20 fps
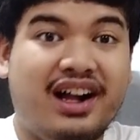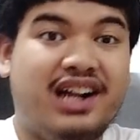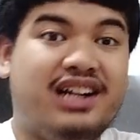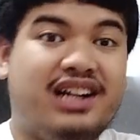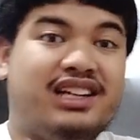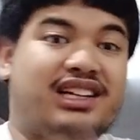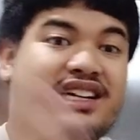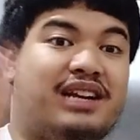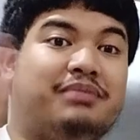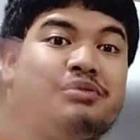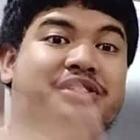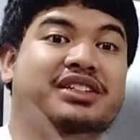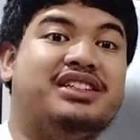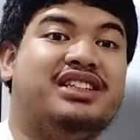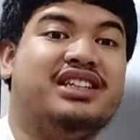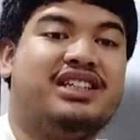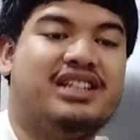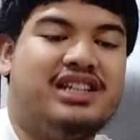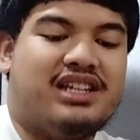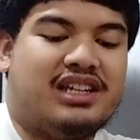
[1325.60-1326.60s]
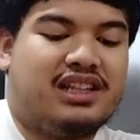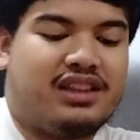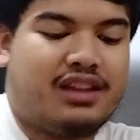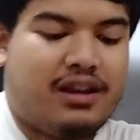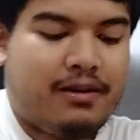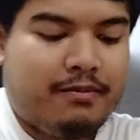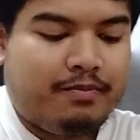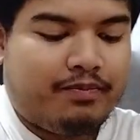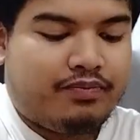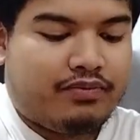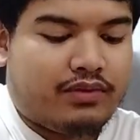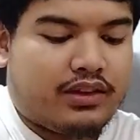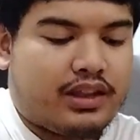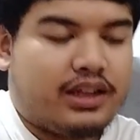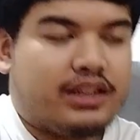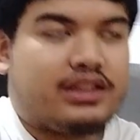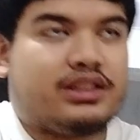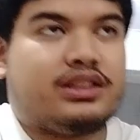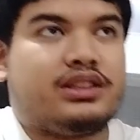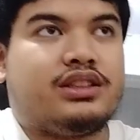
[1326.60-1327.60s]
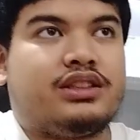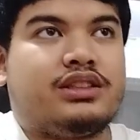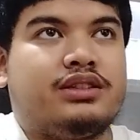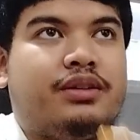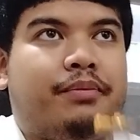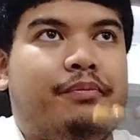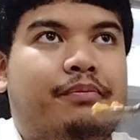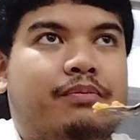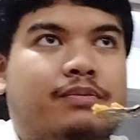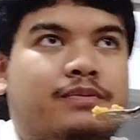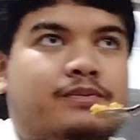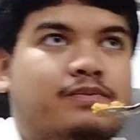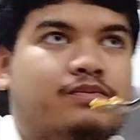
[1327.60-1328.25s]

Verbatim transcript: and I'm critiquing it. It's